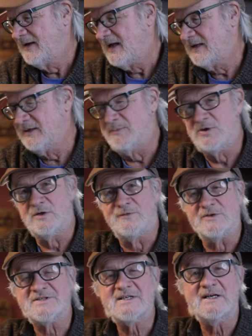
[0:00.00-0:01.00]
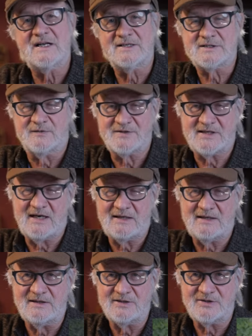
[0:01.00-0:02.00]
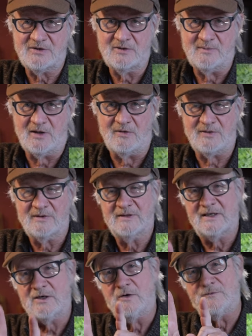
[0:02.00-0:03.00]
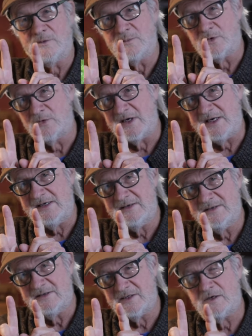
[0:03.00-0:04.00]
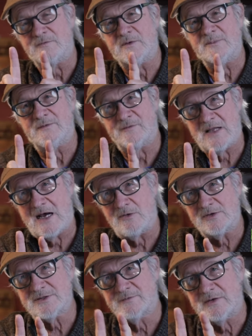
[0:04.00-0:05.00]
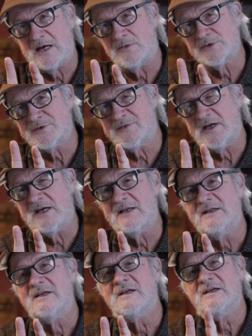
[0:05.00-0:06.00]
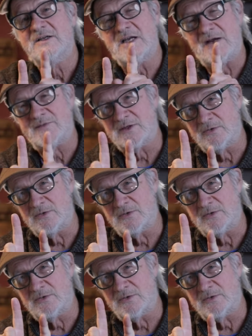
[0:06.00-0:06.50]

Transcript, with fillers: And the beautiful seed heads of Stachys Hummelo they go from green, you go from the flowers, the flowers fade, you have the